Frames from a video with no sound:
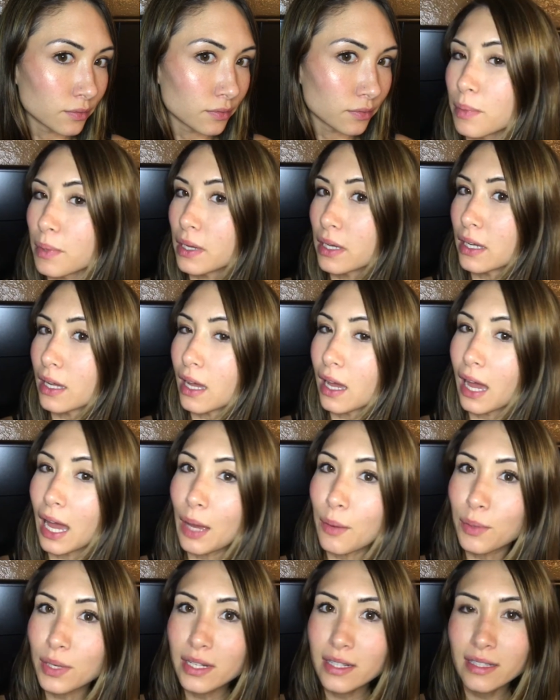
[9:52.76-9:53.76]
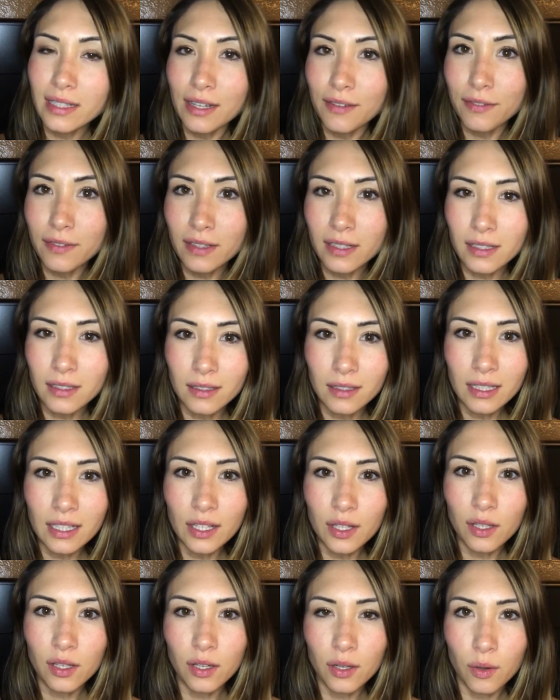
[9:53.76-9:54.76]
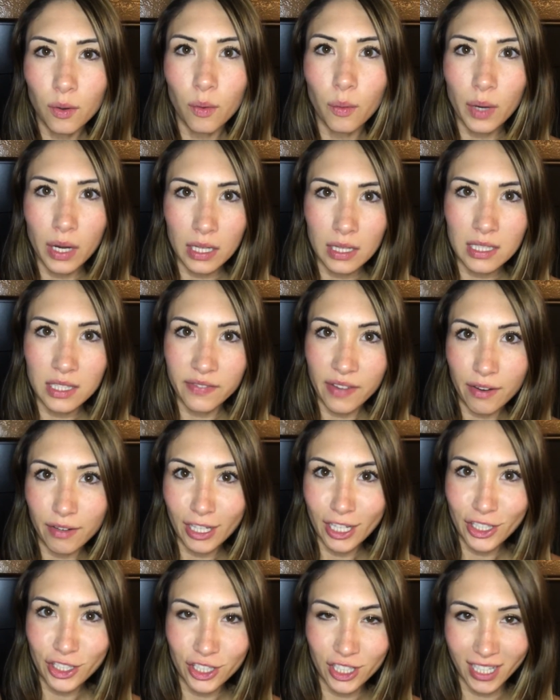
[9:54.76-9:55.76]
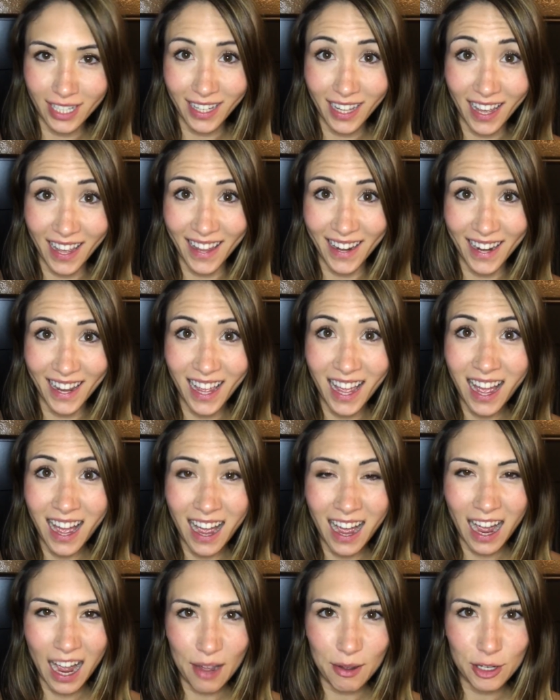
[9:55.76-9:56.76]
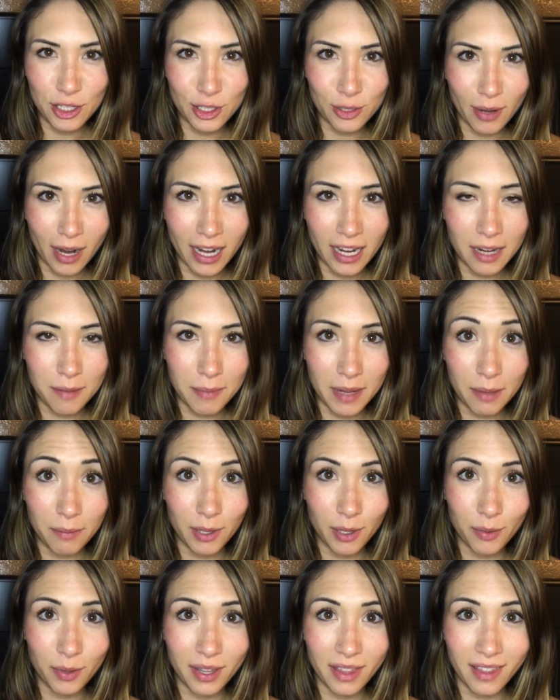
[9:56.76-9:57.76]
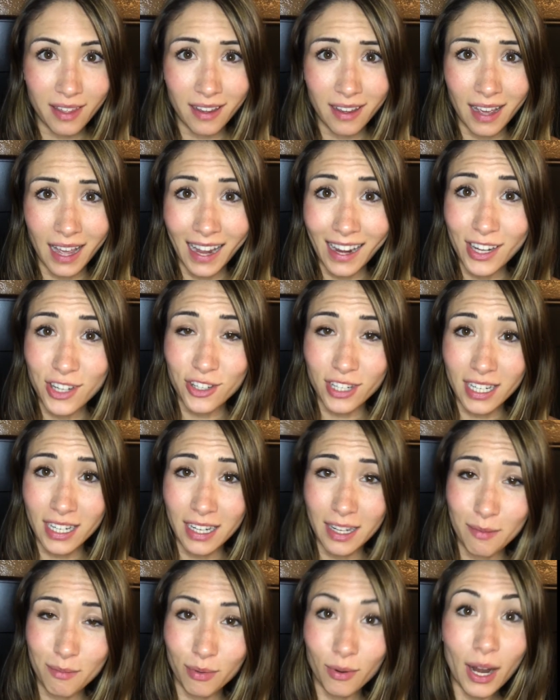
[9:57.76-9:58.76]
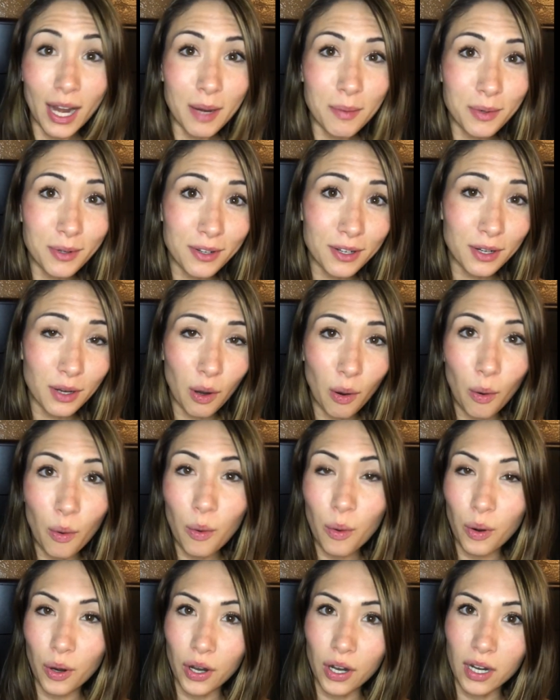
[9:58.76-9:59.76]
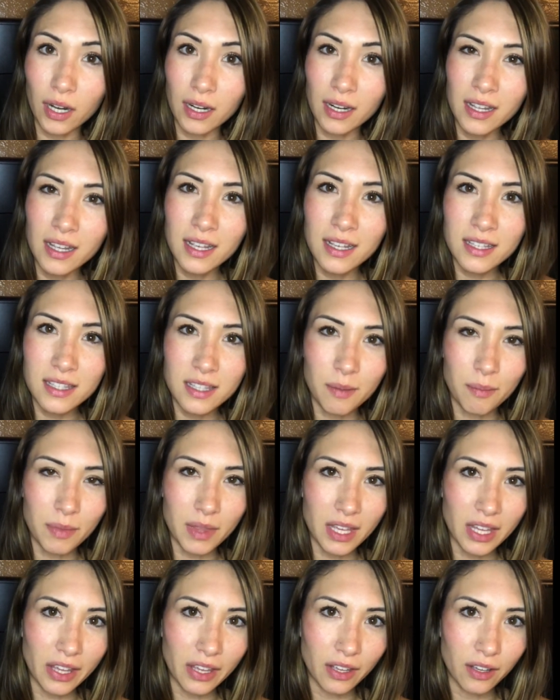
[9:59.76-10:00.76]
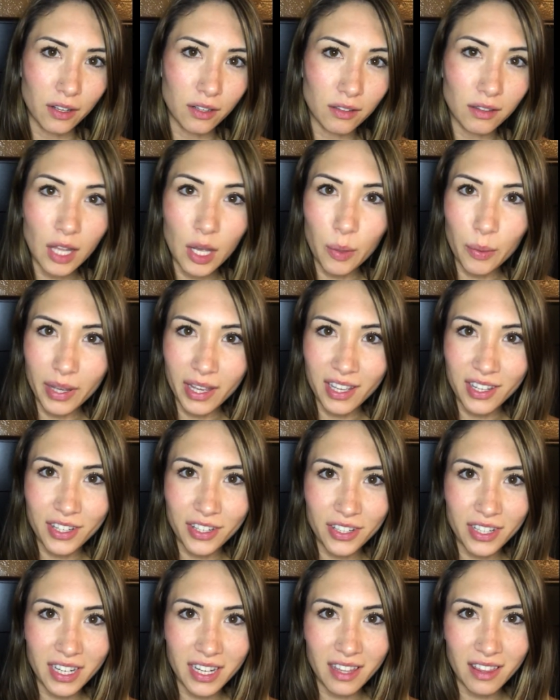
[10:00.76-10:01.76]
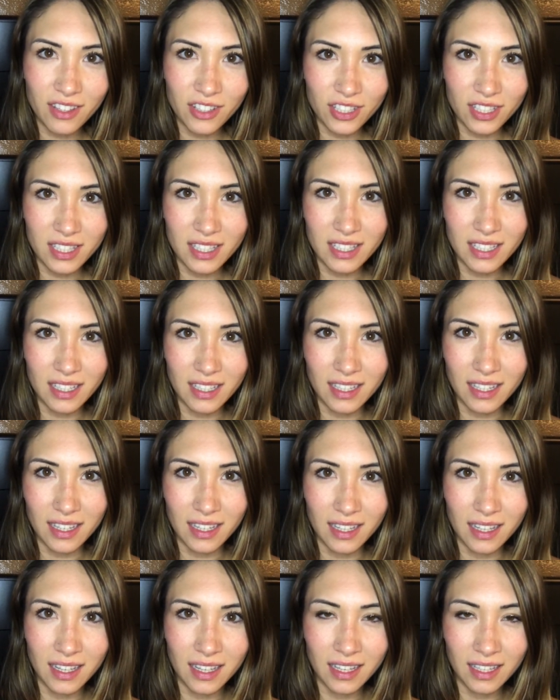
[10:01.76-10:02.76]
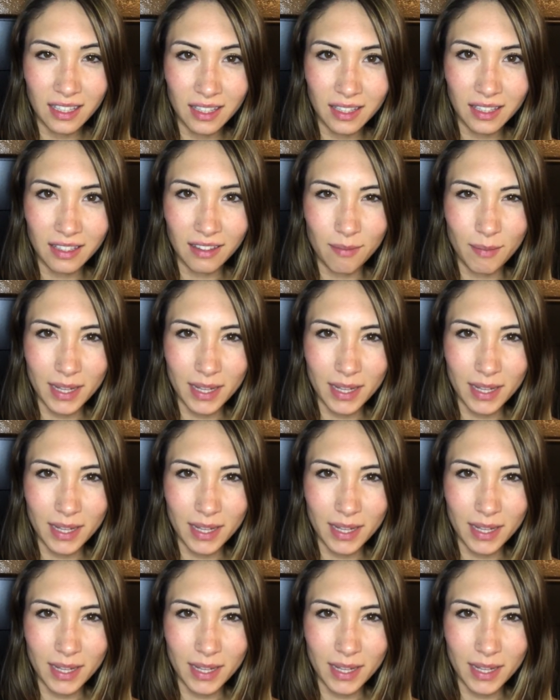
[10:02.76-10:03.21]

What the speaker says: But I would definitely wear this foundation again. I would try it maybe with a hydrating primer or something glowy underneath just to give